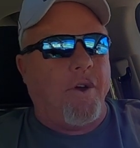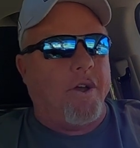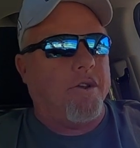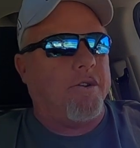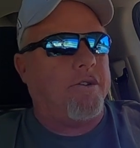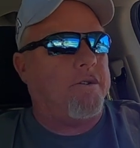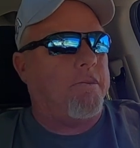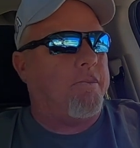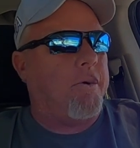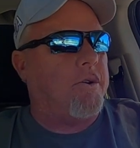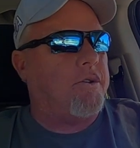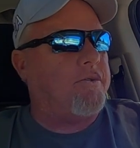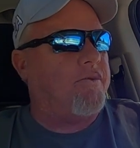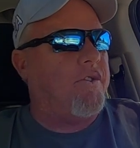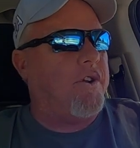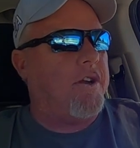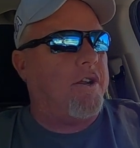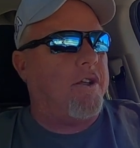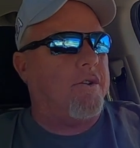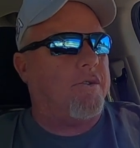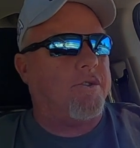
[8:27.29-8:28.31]
I used to post
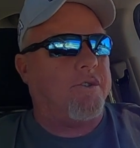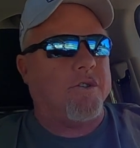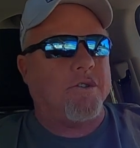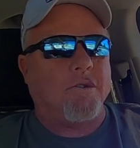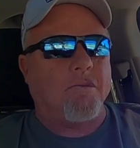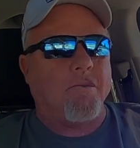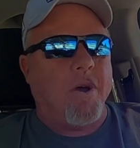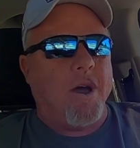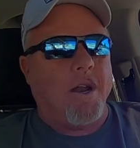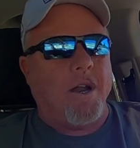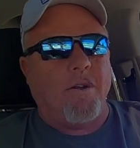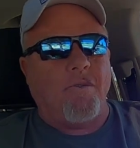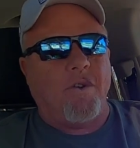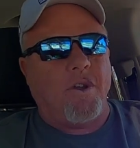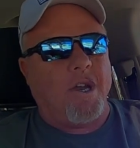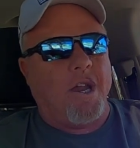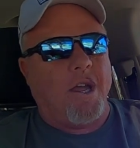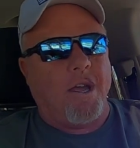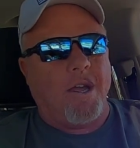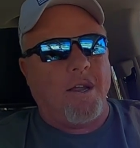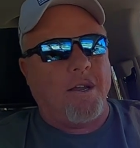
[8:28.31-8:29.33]
videos just about every
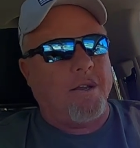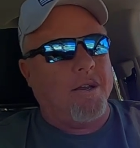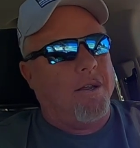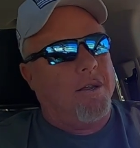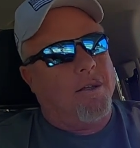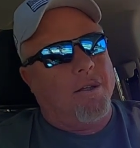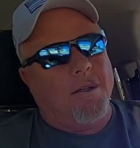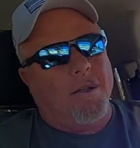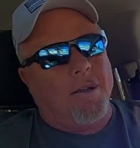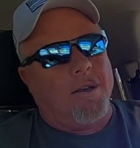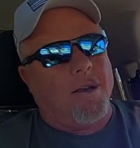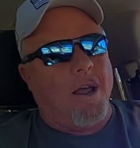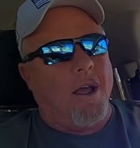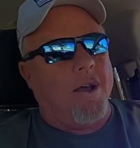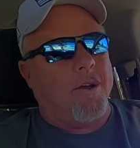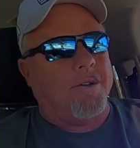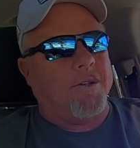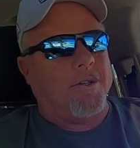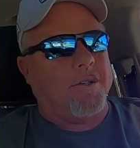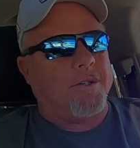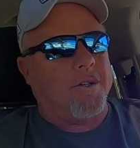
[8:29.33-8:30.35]
day.
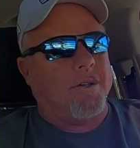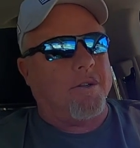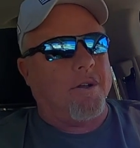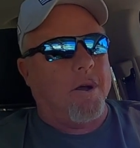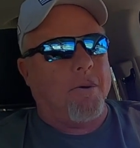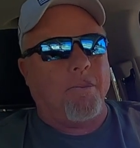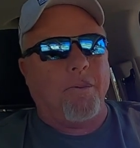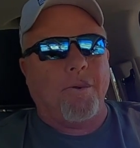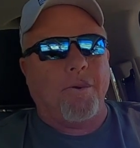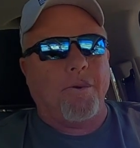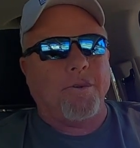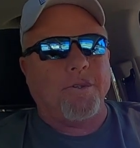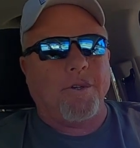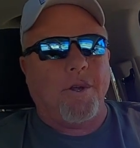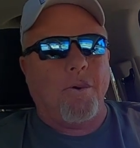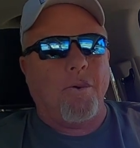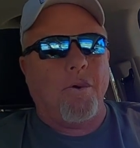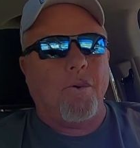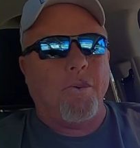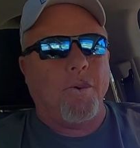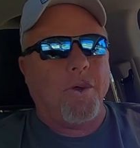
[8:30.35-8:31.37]
Now just a couple or
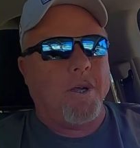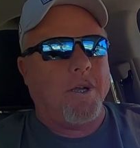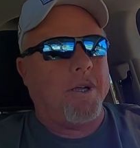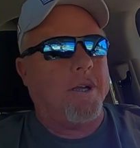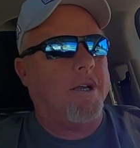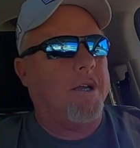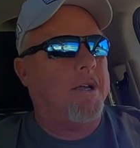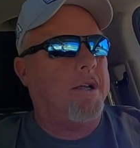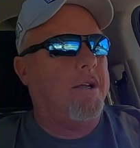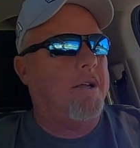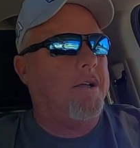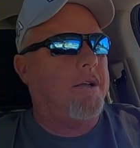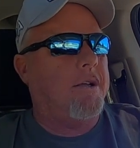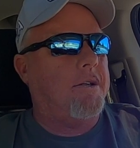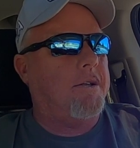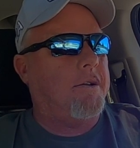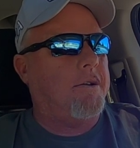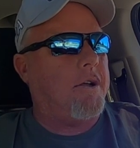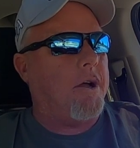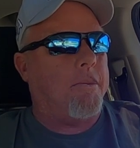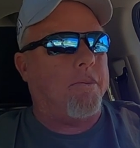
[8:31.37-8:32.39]
so a week,
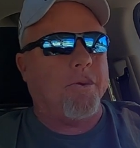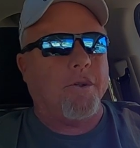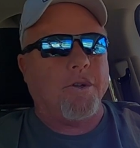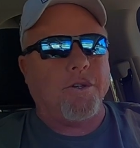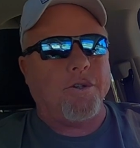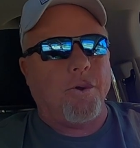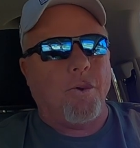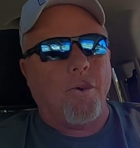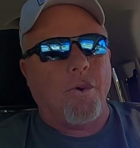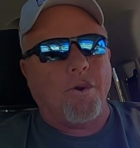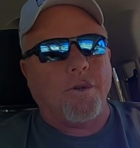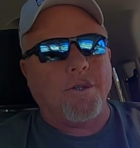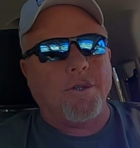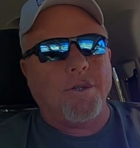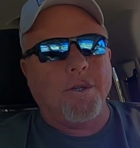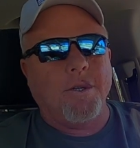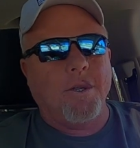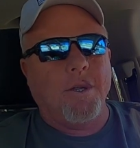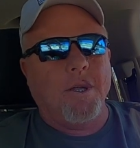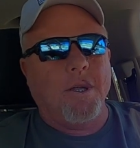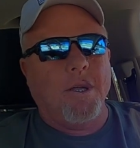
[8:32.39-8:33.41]
a couple of shorts.